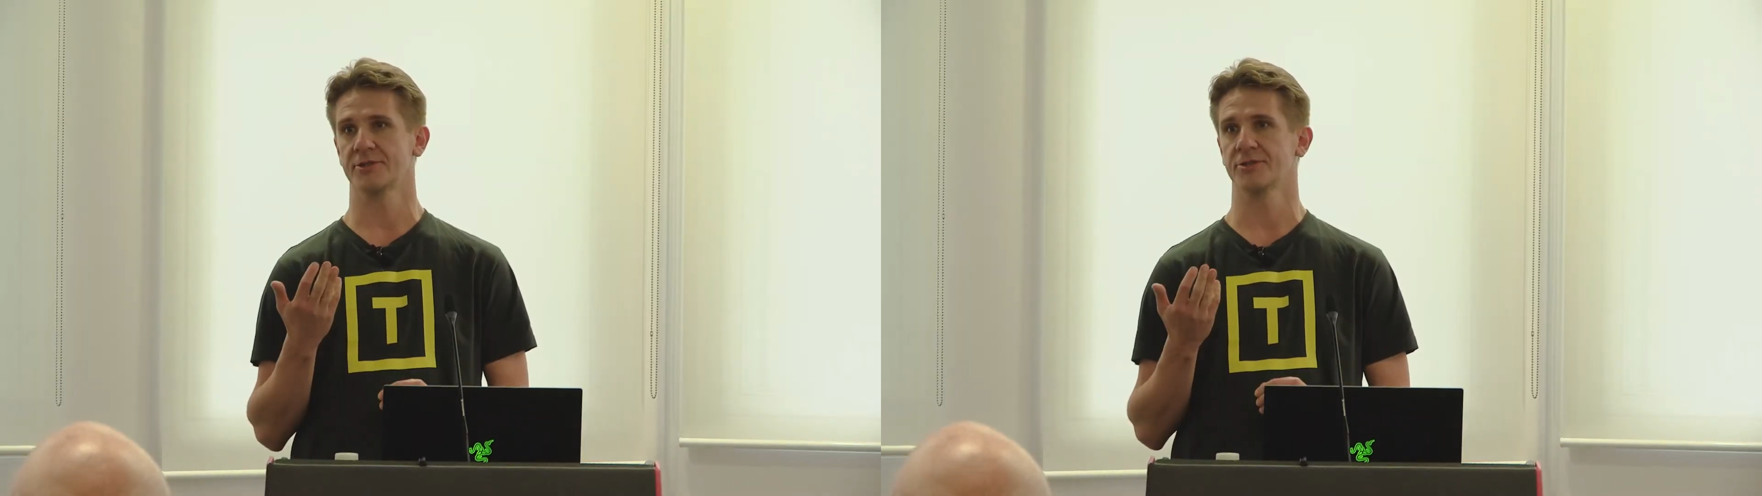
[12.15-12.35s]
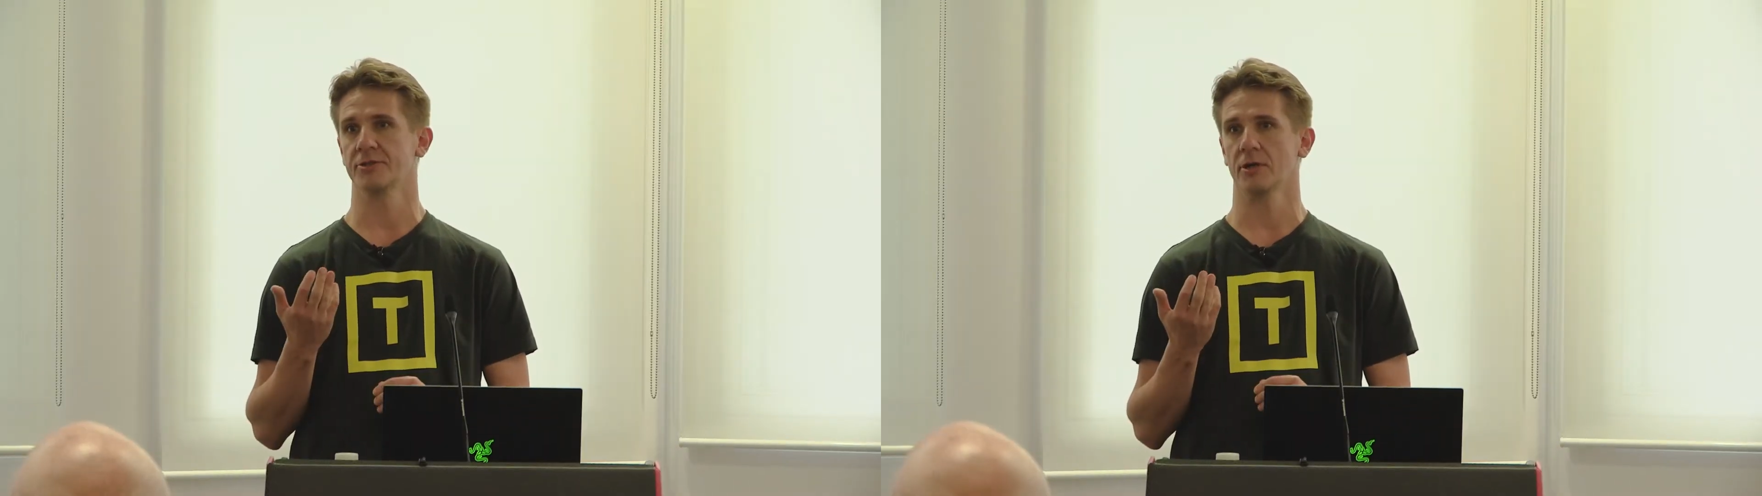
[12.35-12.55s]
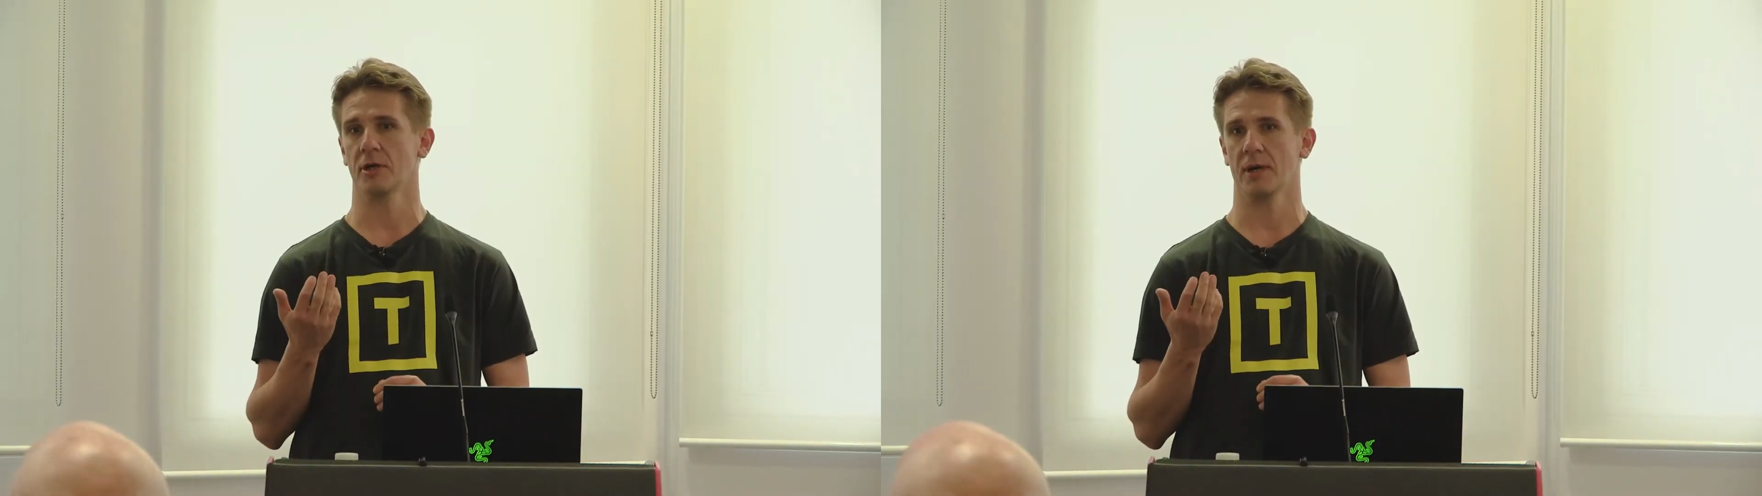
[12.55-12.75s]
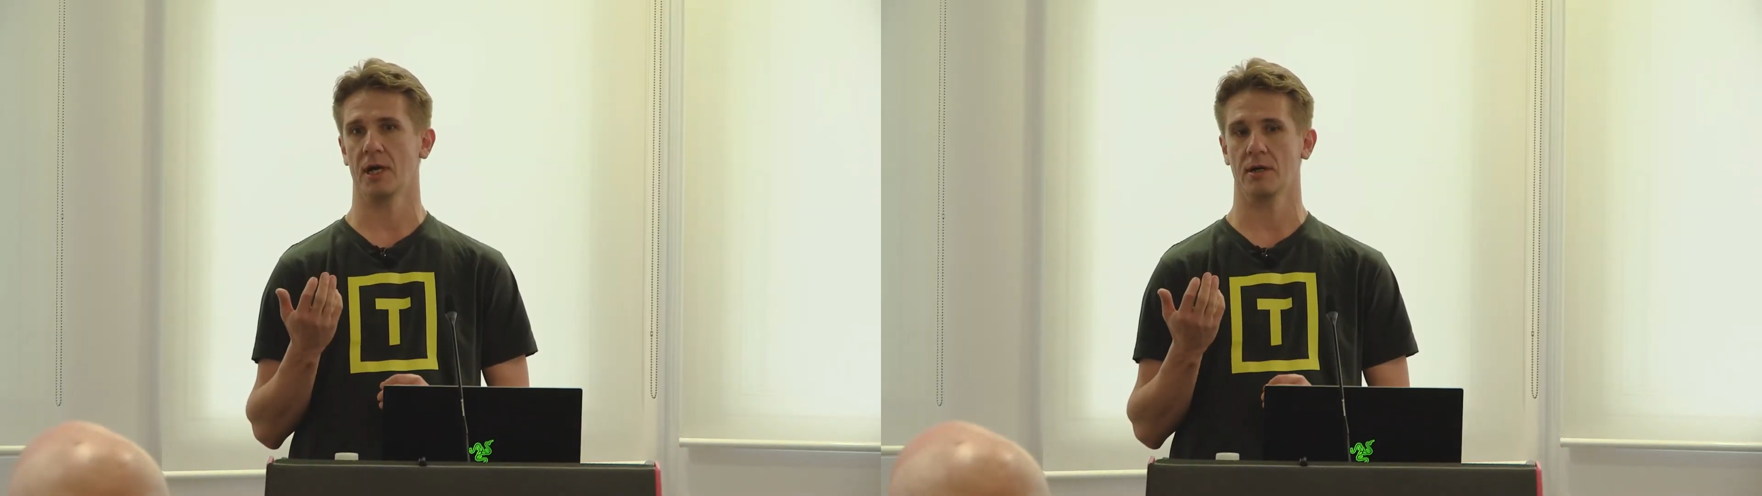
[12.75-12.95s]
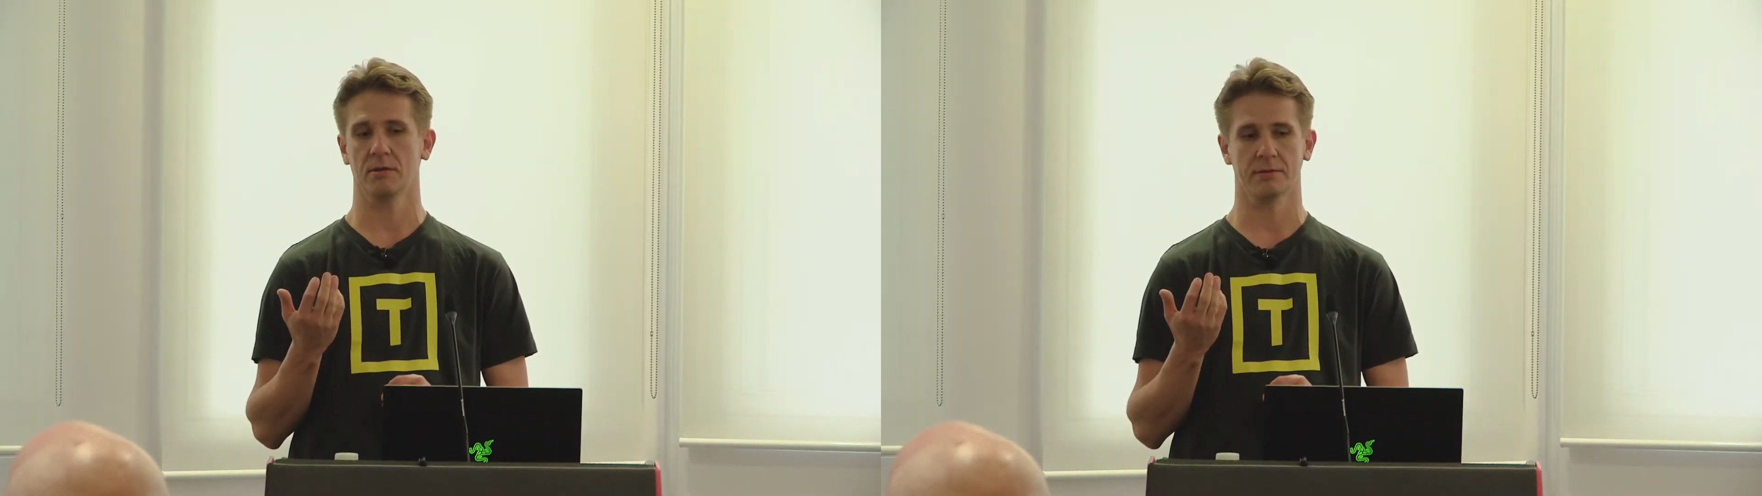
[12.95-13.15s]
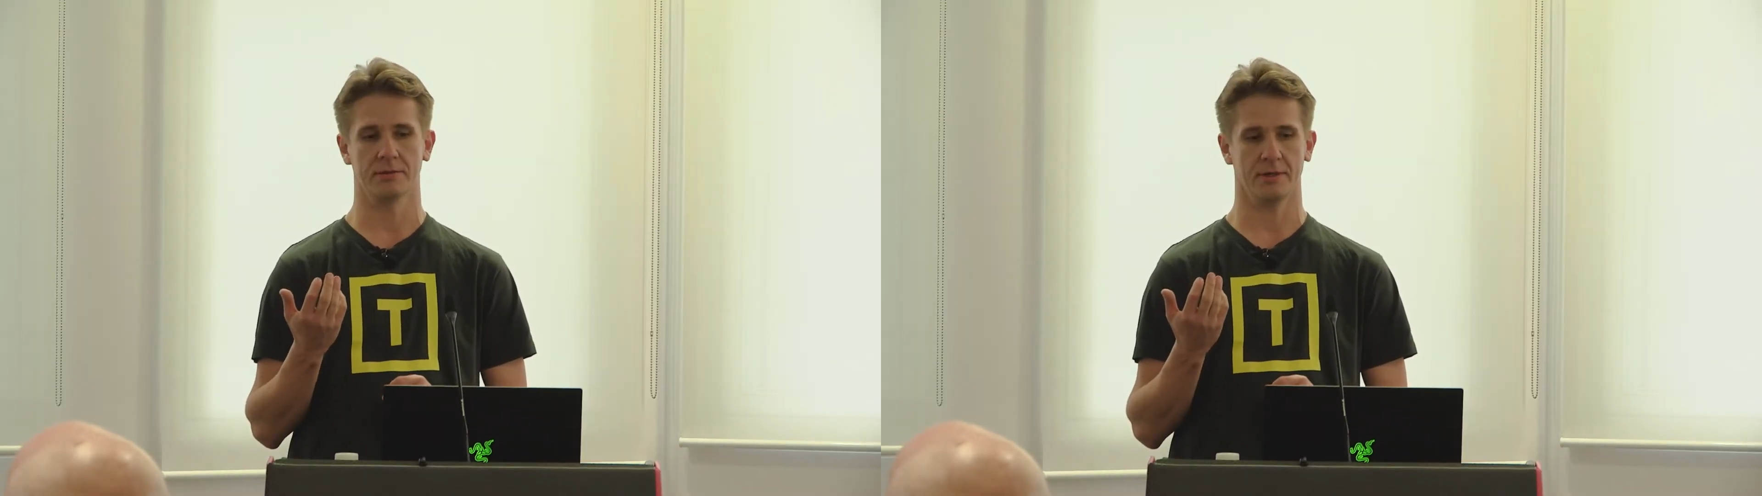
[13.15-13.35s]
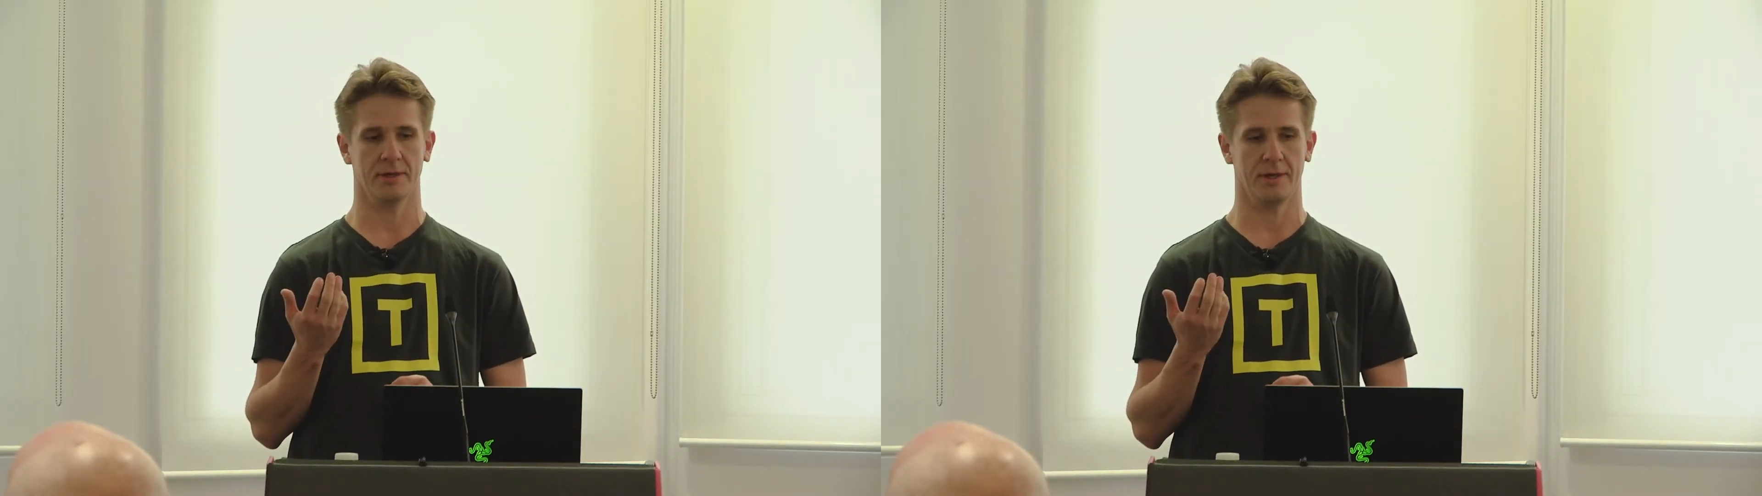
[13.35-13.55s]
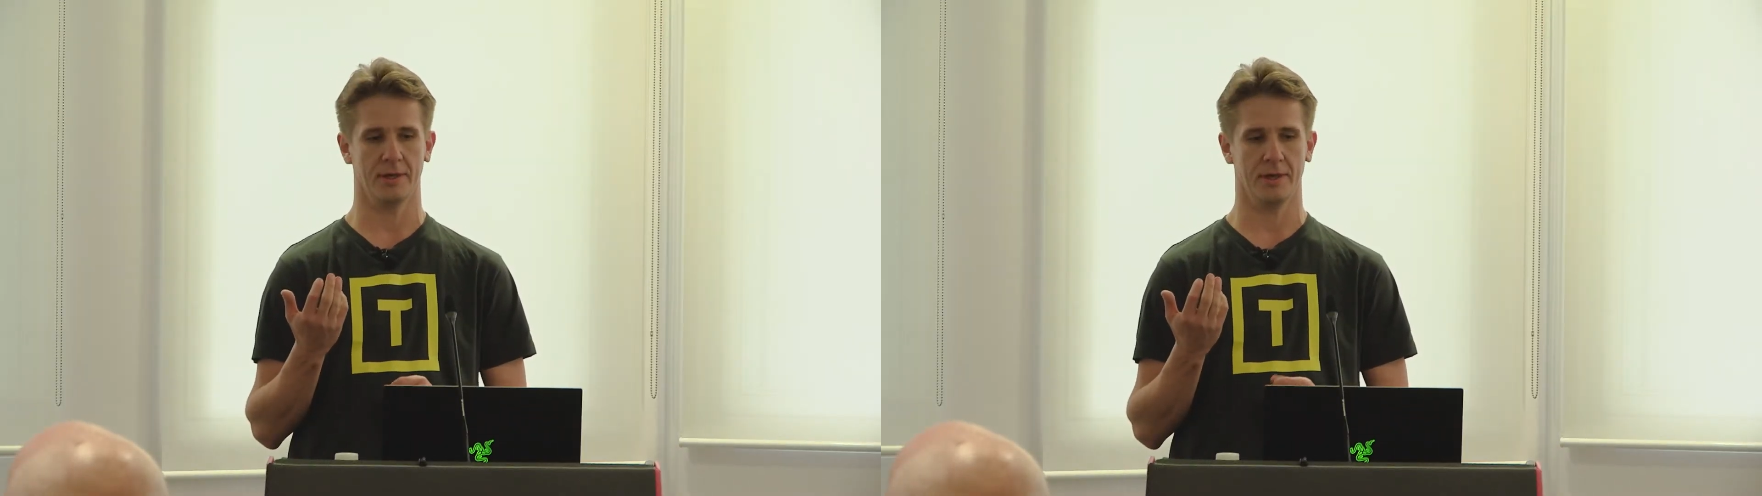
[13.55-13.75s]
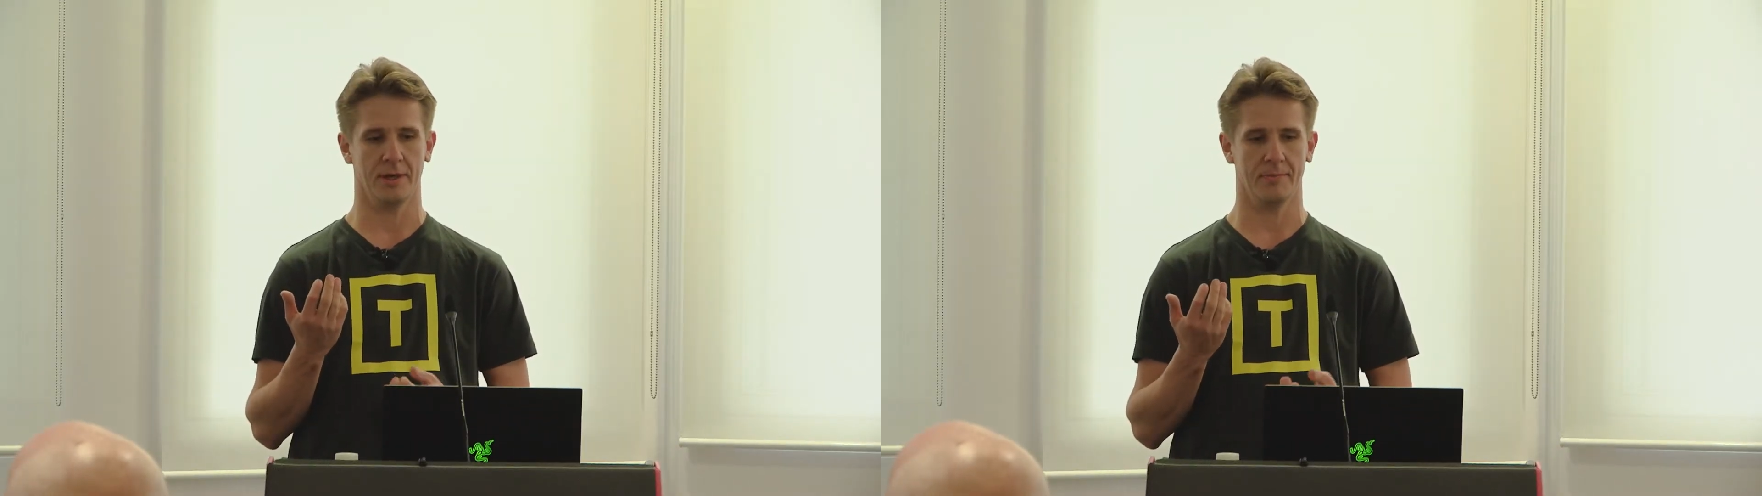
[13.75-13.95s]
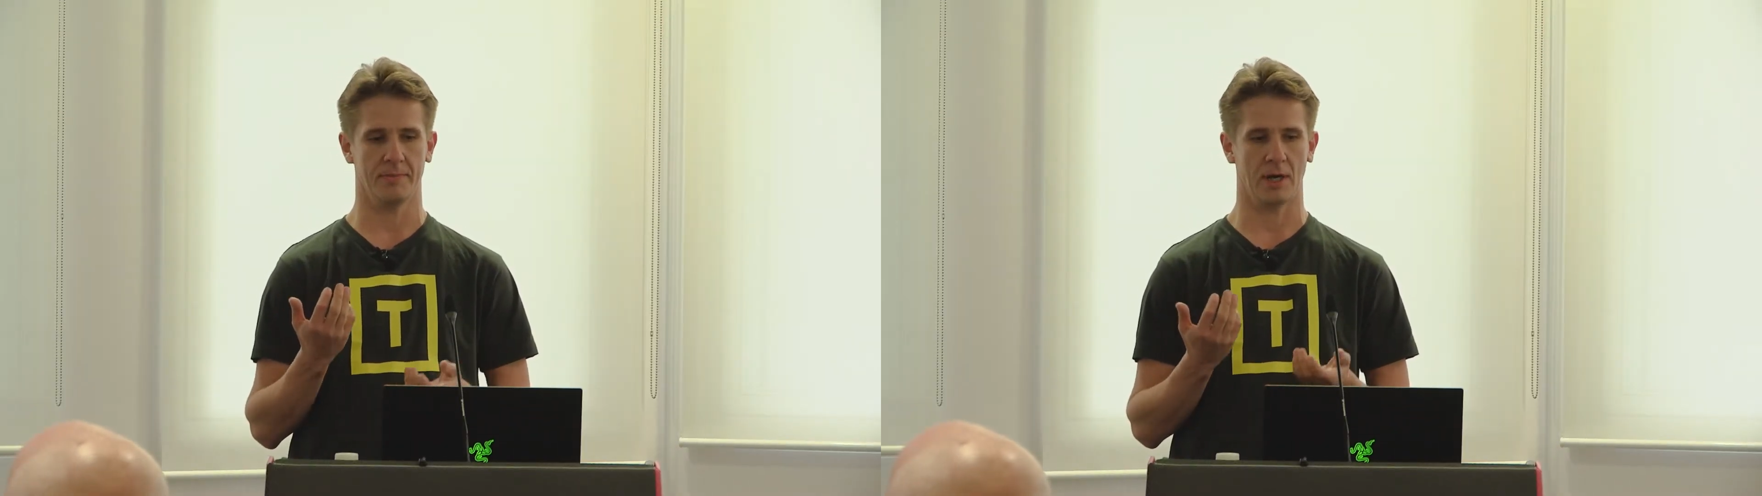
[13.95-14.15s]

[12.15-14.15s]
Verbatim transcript: to talk about uh,